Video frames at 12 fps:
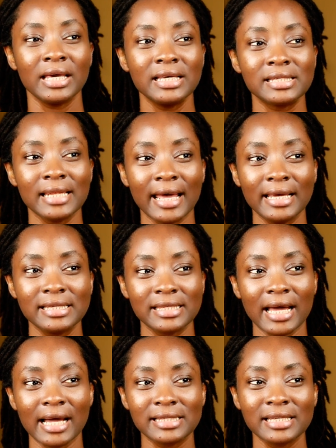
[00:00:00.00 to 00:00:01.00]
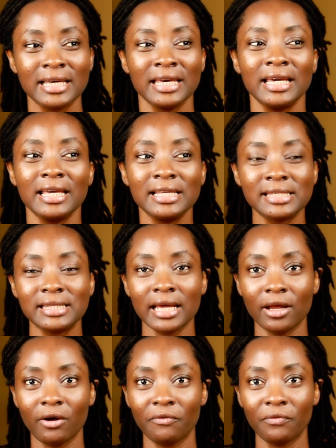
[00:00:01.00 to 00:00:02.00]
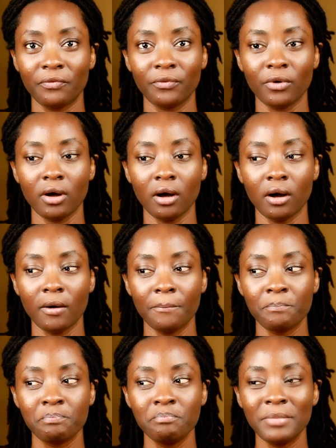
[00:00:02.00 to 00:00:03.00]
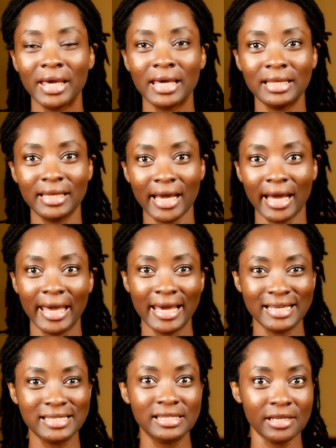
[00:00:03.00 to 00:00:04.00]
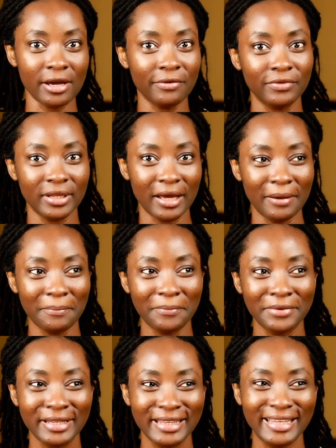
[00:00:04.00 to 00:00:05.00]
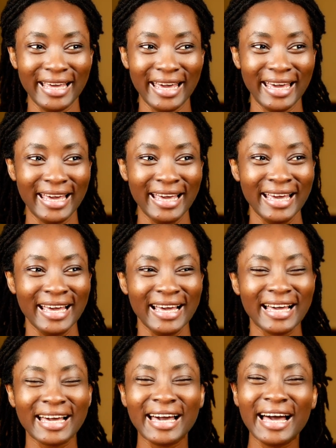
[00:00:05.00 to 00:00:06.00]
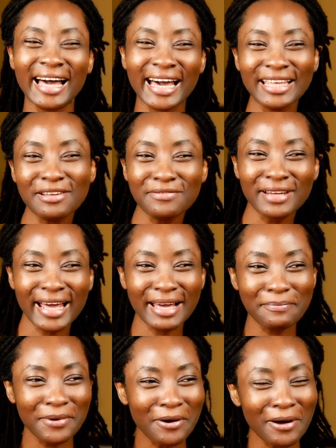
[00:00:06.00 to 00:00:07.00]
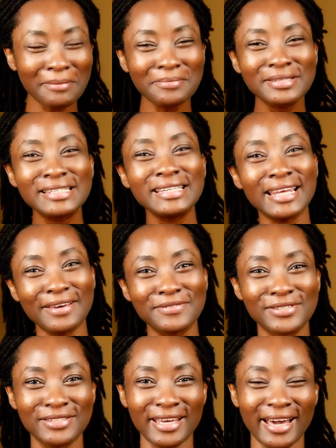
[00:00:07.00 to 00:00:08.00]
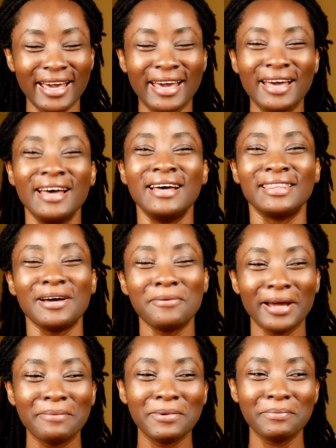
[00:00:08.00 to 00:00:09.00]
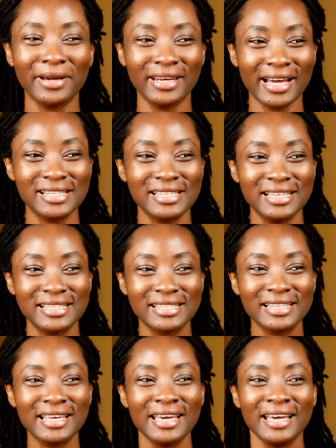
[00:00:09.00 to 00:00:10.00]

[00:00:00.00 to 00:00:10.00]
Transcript: is that instead of making their hair serve them, they kind of like become slaves to their hair. Now what I mean by that is